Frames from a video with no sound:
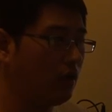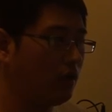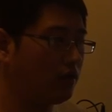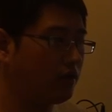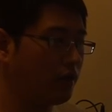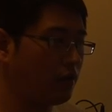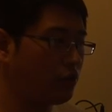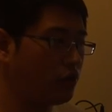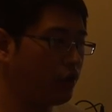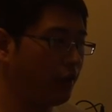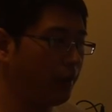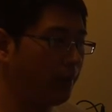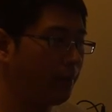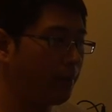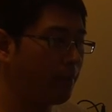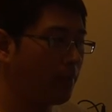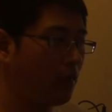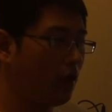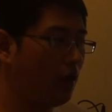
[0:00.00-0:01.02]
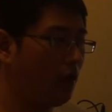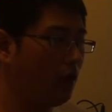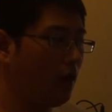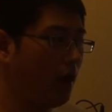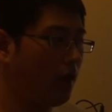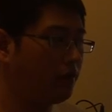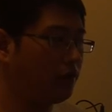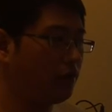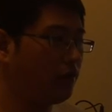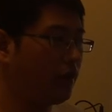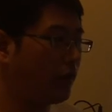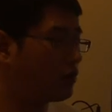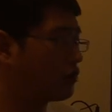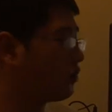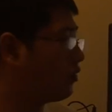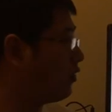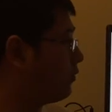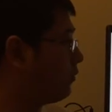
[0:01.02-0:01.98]
century, a
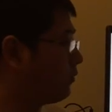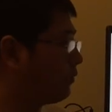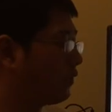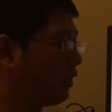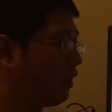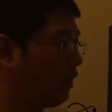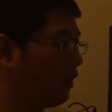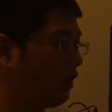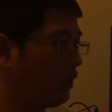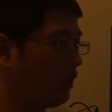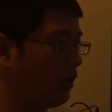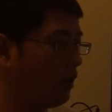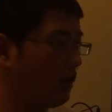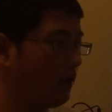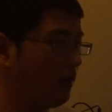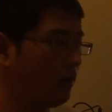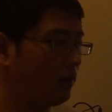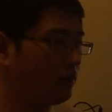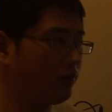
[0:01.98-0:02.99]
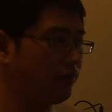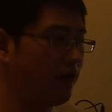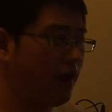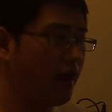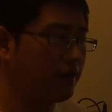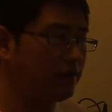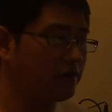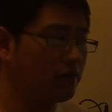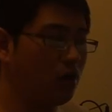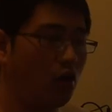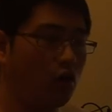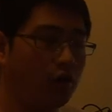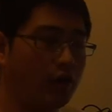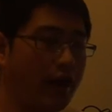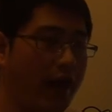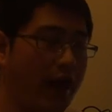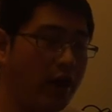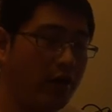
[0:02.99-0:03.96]
detection device called
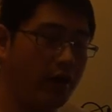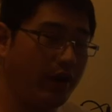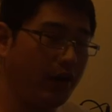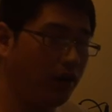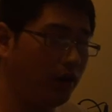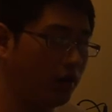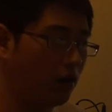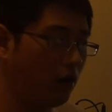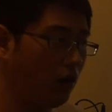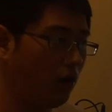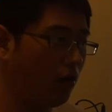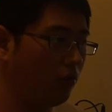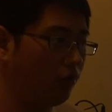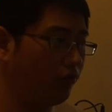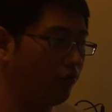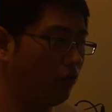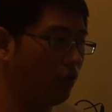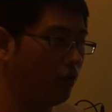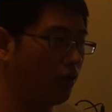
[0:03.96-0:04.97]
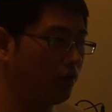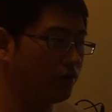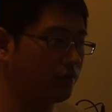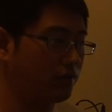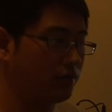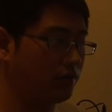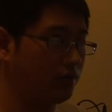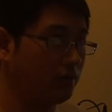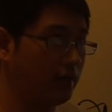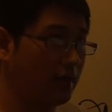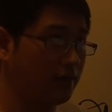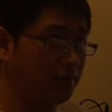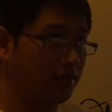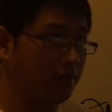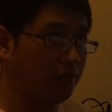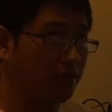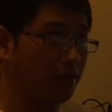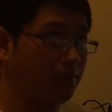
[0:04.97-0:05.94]
a hearing globe was
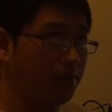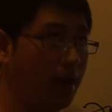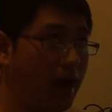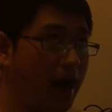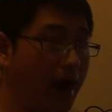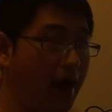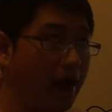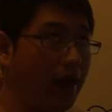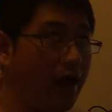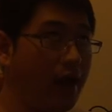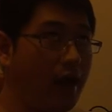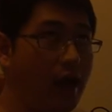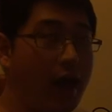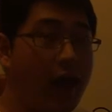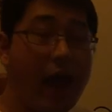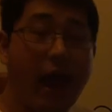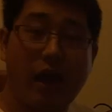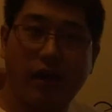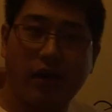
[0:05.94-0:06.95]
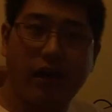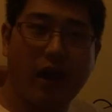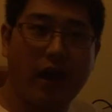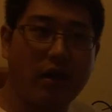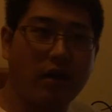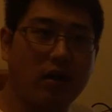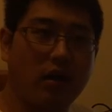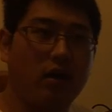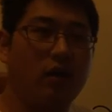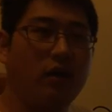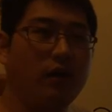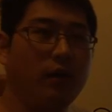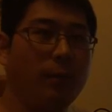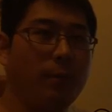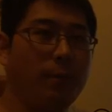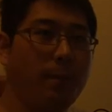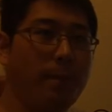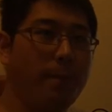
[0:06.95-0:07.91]
tested by Helen Keller
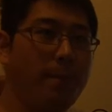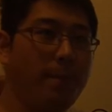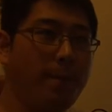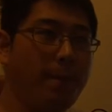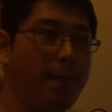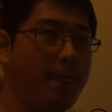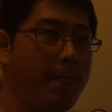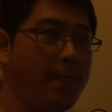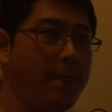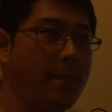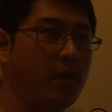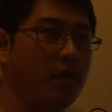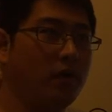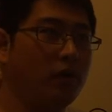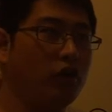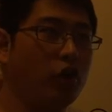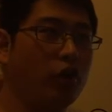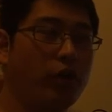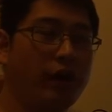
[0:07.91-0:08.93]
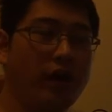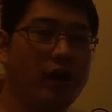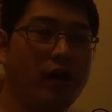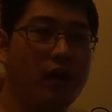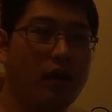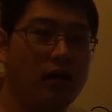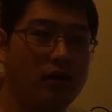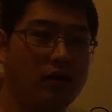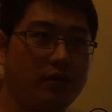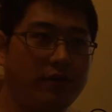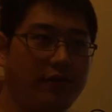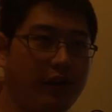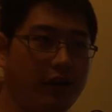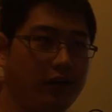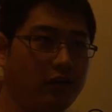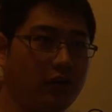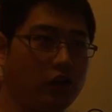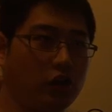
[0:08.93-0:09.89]
during her
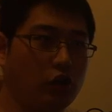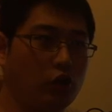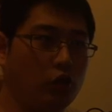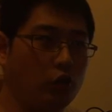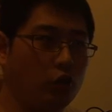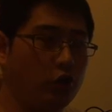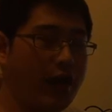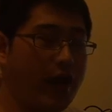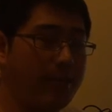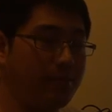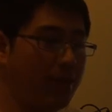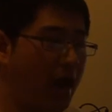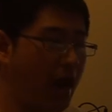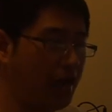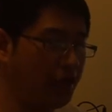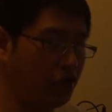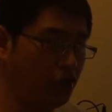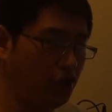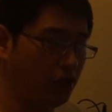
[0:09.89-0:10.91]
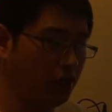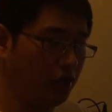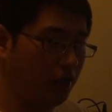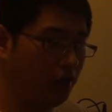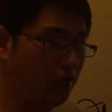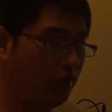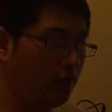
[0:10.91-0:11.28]
visit to MIT.